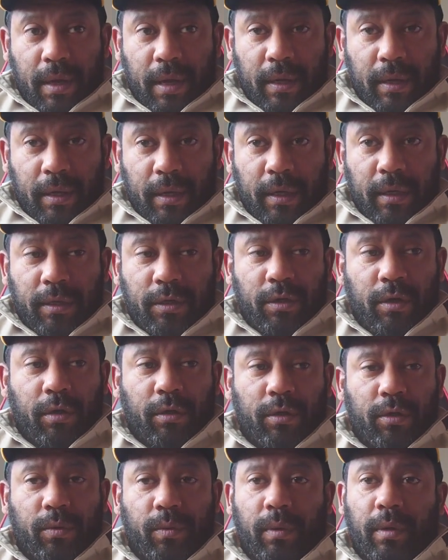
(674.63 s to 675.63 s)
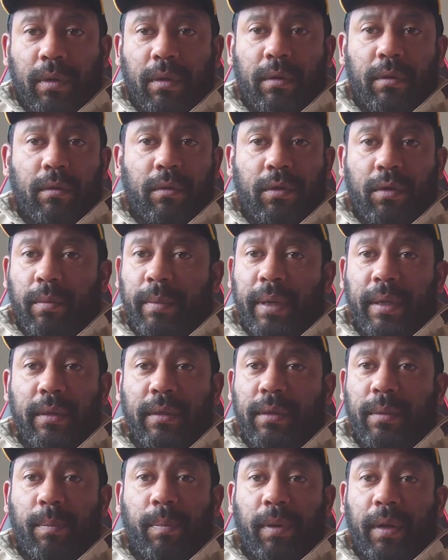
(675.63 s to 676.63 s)
Anthony Joshua come
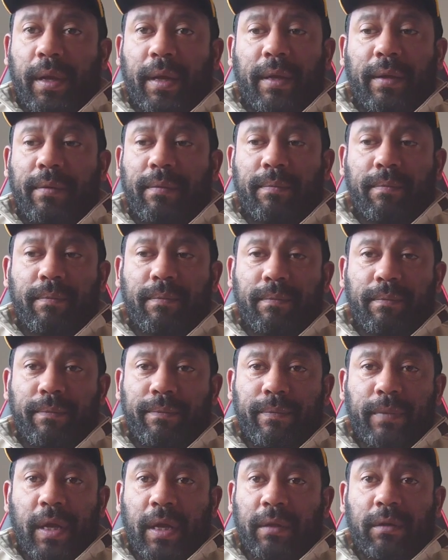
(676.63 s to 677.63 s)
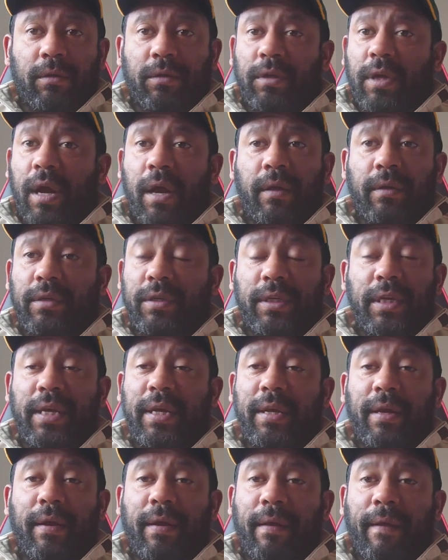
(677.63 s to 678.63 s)
into play. I just can't
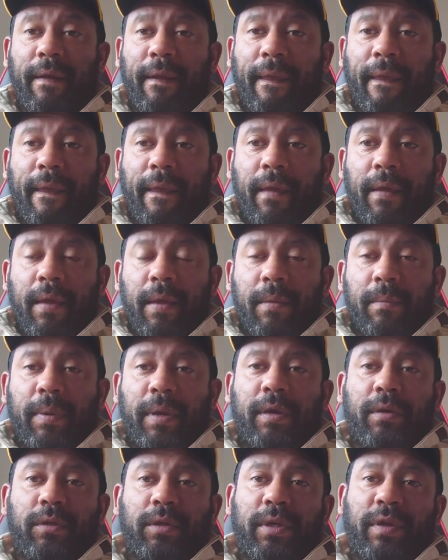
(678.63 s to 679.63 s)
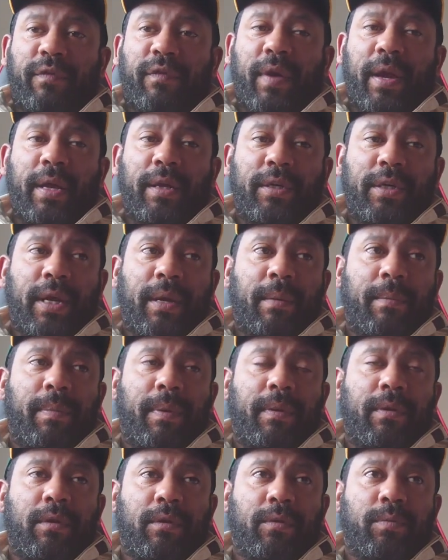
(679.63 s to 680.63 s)
see. Because if
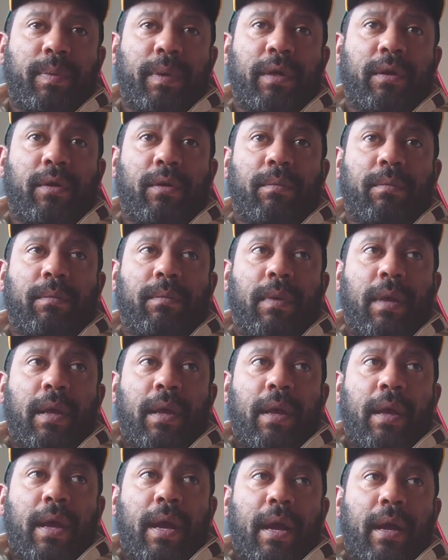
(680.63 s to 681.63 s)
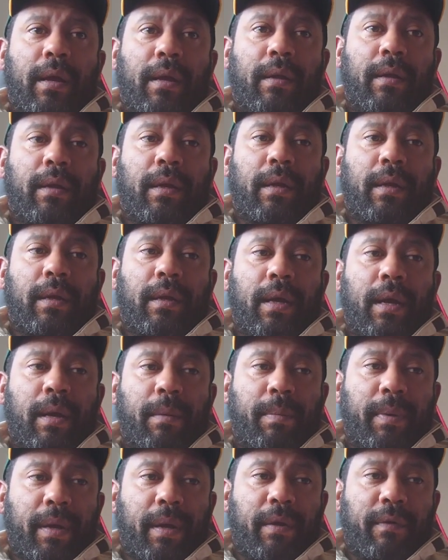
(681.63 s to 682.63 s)
AJ does become
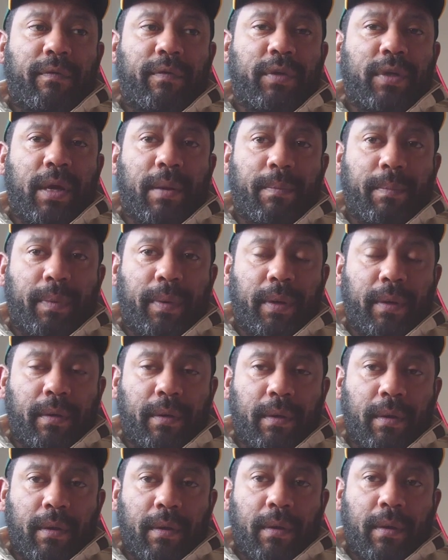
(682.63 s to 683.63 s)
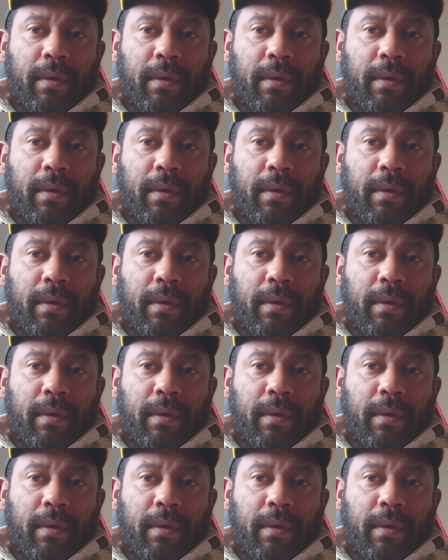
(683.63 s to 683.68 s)
IBF champion,